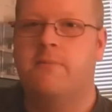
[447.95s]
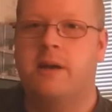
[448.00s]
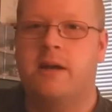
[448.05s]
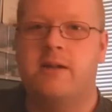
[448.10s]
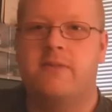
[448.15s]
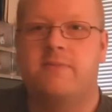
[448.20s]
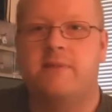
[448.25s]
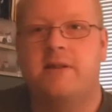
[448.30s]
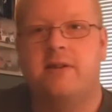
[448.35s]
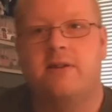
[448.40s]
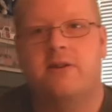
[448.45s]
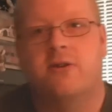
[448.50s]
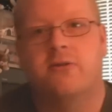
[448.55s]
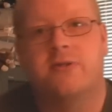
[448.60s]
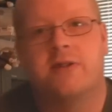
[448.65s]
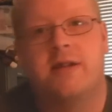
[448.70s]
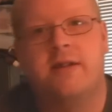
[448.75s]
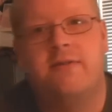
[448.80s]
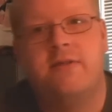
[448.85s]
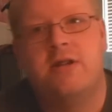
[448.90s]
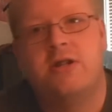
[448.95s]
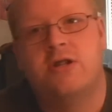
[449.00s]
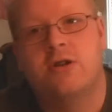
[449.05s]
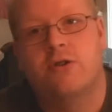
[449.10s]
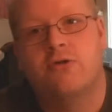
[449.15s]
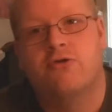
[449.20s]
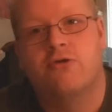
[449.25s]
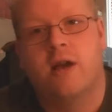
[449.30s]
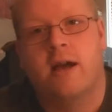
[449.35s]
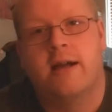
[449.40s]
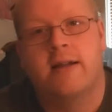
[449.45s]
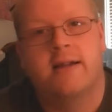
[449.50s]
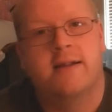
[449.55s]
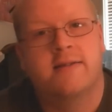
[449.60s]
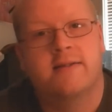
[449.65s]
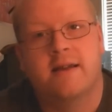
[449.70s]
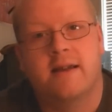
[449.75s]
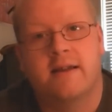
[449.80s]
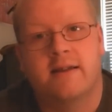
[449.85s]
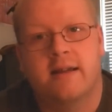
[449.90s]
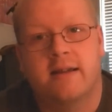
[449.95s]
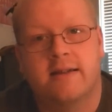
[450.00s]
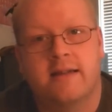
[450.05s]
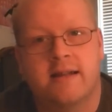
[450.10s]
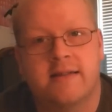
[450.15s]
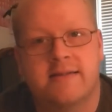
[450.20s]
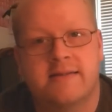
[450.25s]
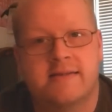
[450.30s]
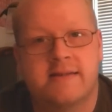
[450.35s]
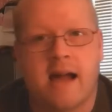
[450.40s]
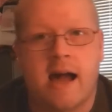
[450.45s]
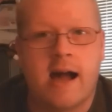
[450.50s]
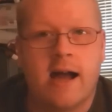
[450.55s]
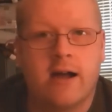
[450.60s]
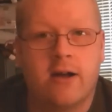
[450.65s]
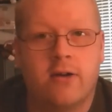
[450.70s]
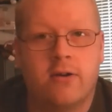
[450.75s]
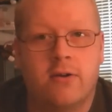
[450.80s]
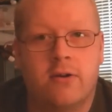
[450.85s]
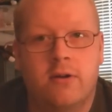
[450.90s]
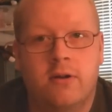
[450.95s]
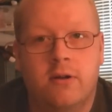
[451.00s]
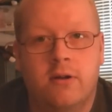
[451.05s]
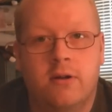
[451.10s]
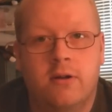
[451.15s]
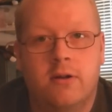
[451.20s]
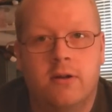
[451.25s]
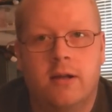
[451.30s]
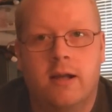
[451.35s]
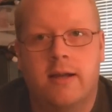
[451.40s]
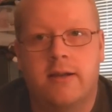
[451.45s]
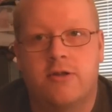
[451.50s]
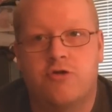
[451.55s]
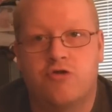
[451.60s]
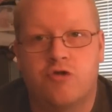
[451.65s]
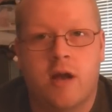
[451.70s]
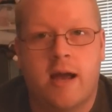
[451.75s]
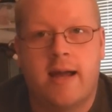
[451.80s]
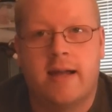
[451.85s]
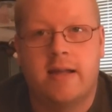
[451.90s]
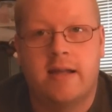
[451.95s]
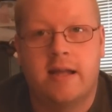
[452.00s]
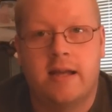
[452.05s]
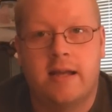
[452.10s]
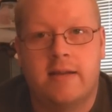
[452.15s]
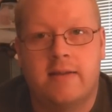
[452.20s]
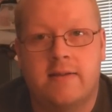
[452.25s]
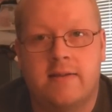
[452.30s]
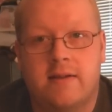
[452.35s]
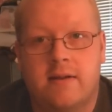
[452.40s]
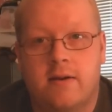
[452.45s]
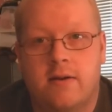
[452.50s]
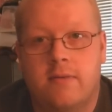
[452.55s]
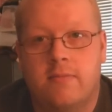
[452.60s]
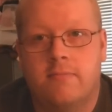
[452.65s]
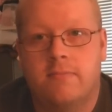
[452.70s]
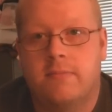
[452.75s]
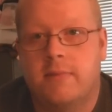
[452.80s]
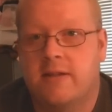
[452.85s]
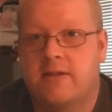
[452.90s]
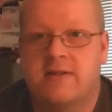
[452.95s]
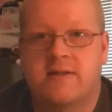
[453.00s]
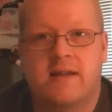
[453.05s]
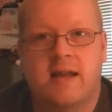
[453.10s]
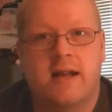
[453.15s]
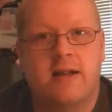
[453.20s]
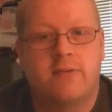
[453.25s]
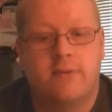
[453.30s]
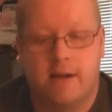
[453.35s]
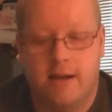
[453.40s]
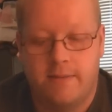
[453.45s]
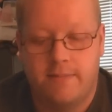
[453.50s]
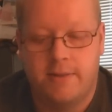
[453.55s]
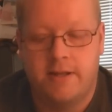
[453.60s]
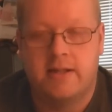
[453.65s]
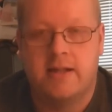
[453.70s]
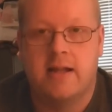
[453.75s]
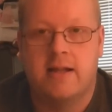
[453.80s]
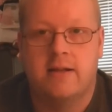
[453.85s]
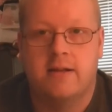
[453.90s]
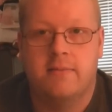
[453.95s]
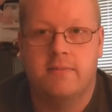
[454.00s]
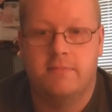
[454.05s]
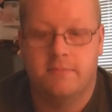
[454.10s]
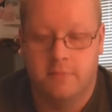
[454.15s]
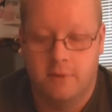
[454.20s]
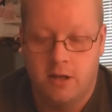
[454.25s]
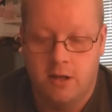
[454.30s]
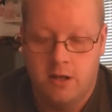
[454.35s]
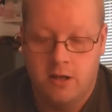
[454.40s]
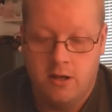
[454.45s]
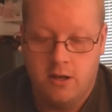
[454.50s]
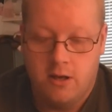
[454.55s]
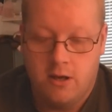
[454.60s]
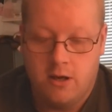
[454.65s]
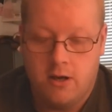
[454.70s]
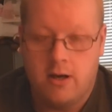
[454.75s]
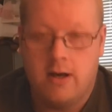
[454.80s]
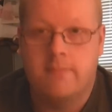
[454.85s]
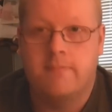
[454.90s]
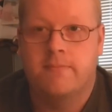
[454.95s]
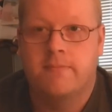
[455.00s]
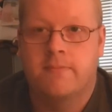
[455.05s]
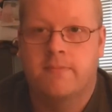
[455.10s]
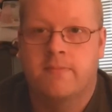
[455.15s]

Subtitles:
reminds me of the old TV show Dragnet. It's kind of got that style like Dragnet, so that's kind of why I picked that up. Alright,